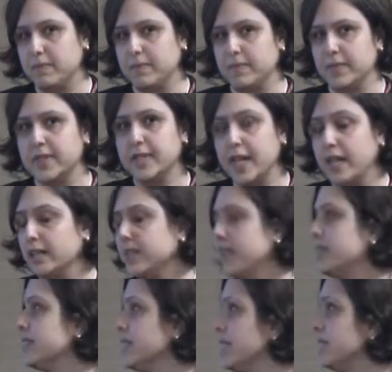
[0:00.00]
cell
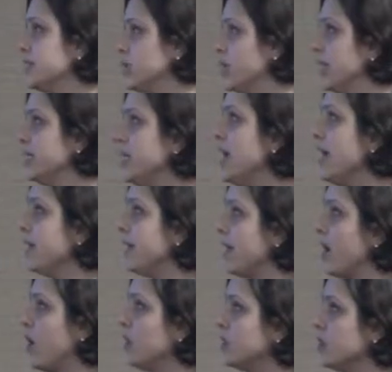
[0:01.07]
that's next to it,
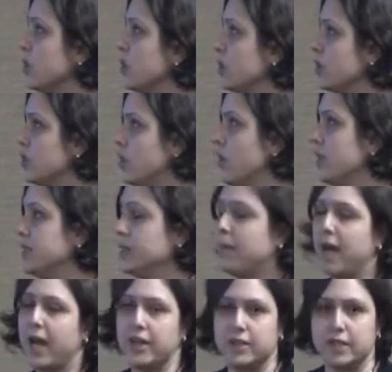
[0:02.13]
they also control the
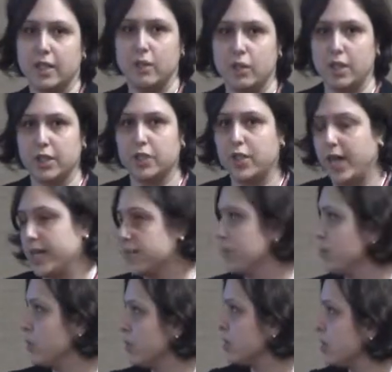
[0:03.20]
paracellular
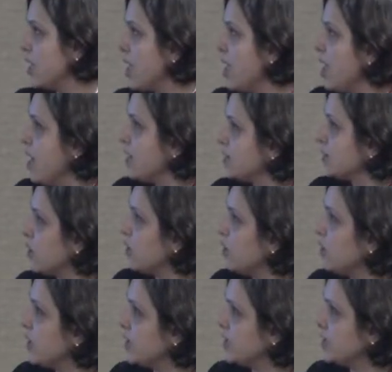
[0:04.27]
transport. So
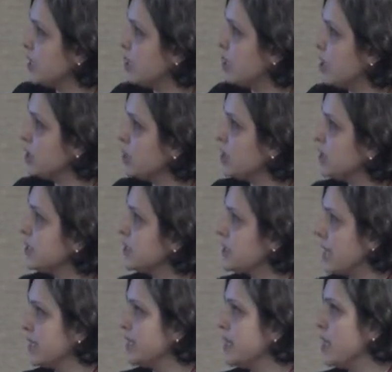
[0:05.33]
you can see multiple
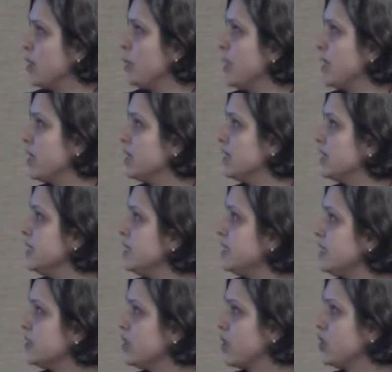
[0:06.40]
strands here because these
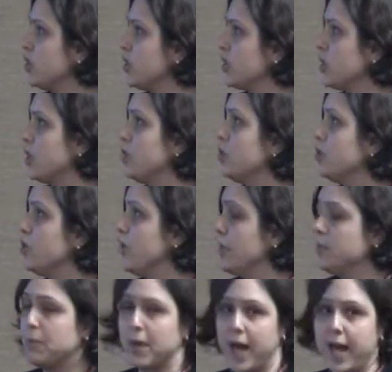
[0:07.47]
structures are usually
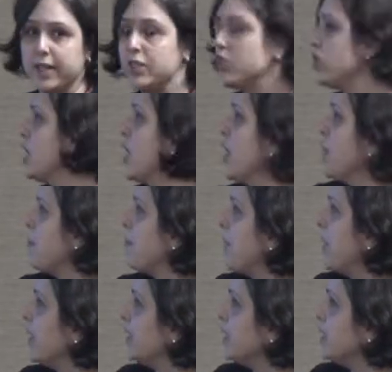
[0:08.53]
branched,
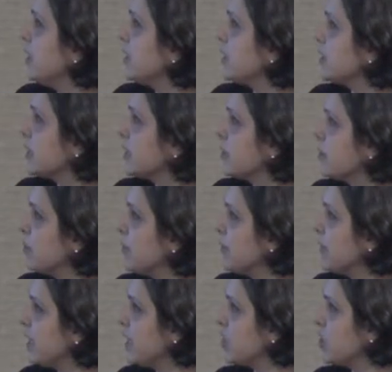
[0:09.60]
but here is a
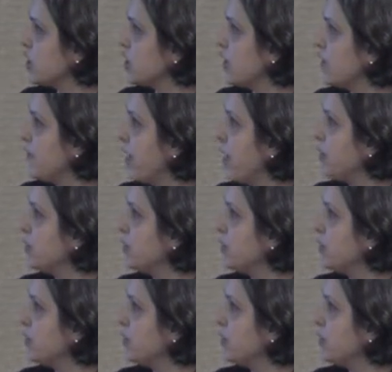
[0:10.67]
simplification of how